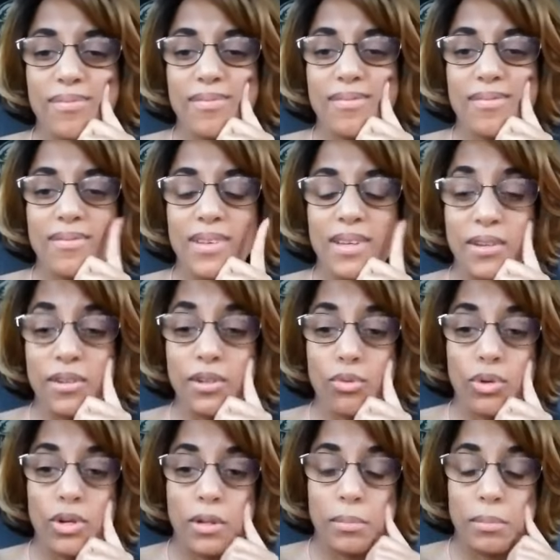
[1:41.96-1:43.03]
He was
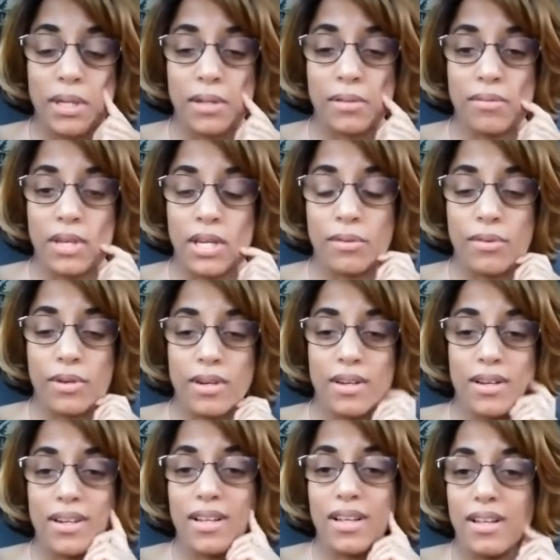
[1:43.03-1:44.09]
one of my favorite
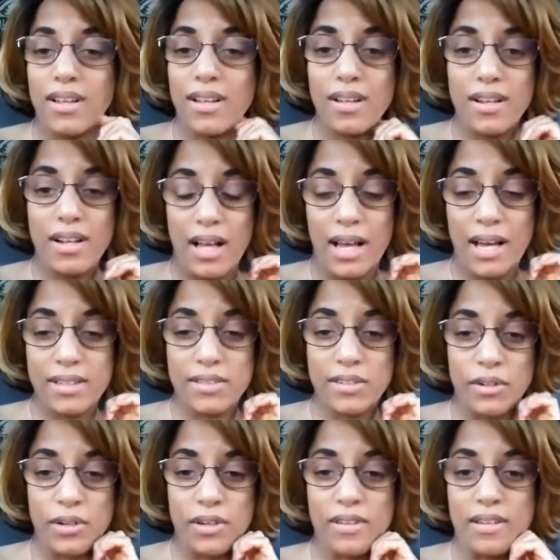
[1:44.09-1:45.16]

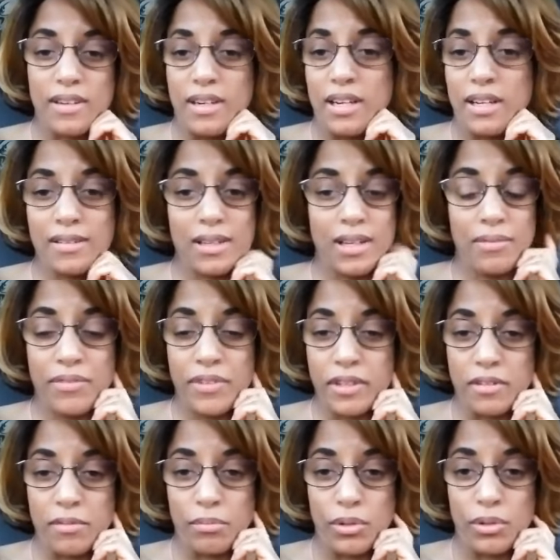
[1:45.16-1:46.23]
actors, and I loved
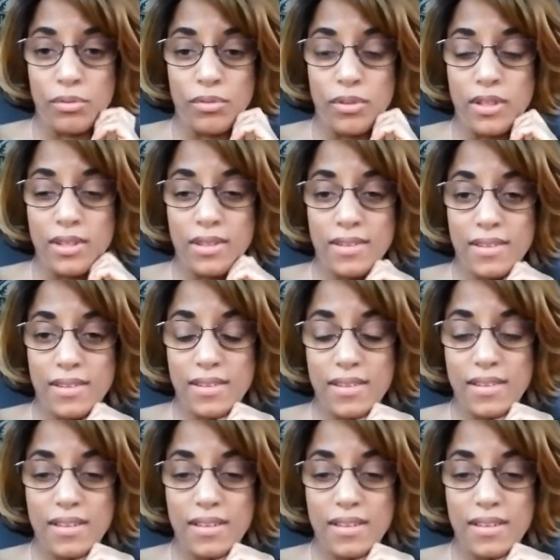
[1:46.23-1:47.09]
his movies.